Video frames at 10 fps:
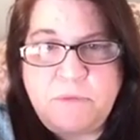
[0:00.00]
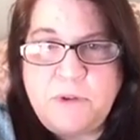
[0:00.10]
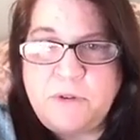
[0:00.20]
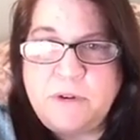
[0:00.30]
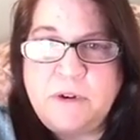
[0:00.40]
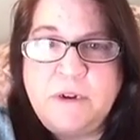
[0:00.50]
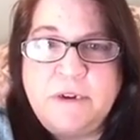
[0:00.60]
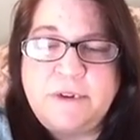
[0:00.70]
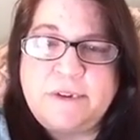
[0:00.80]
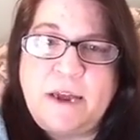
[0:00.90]
You can
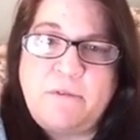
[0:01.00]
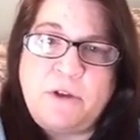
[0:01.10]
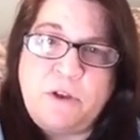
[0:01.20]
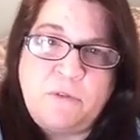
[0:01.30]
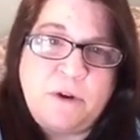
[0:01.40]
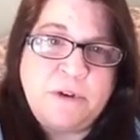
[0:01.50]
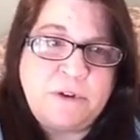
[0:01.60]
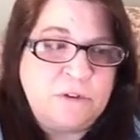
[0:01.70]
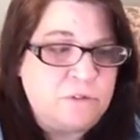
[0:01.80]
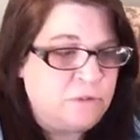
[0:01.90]
decide what you want to do.